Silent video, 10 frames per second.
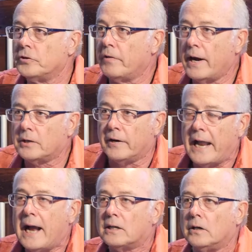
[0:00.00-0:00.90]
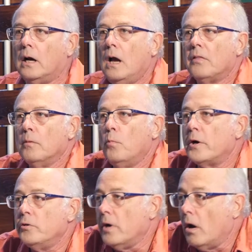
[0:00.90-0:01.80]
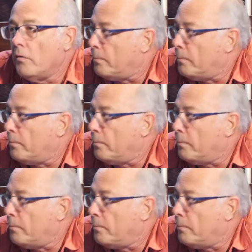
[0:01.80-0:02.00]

a director, an actor, the more you know,